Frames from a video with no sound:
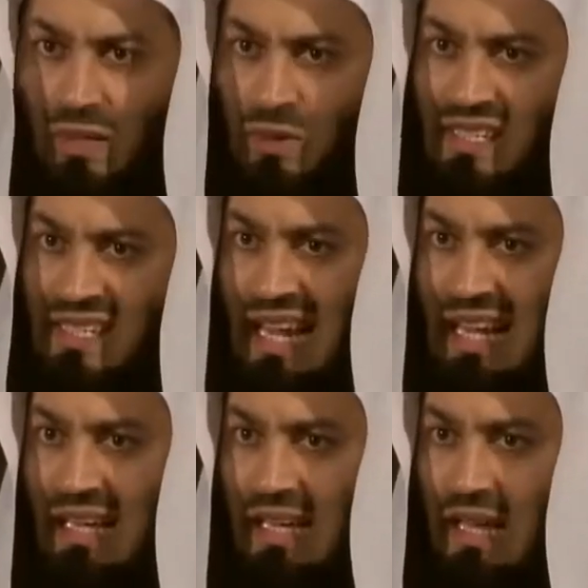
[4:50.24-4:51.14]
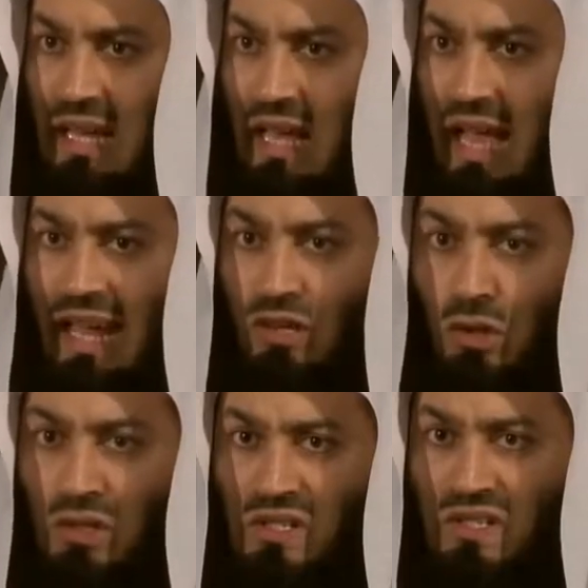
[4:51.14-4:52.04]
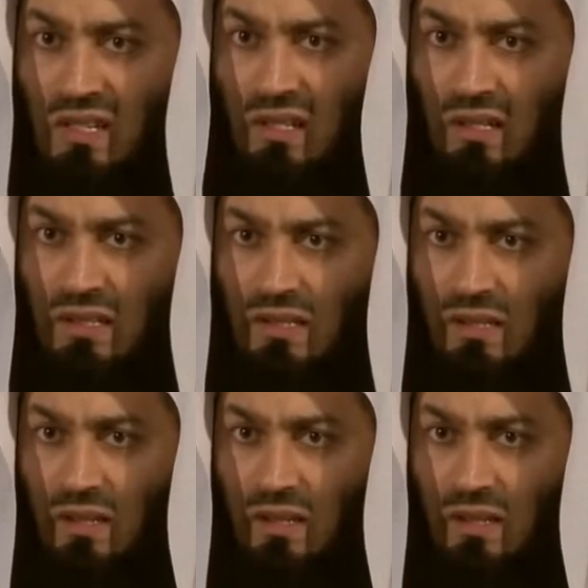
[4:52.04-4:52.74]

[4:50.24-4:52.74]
he was selling, and considerate,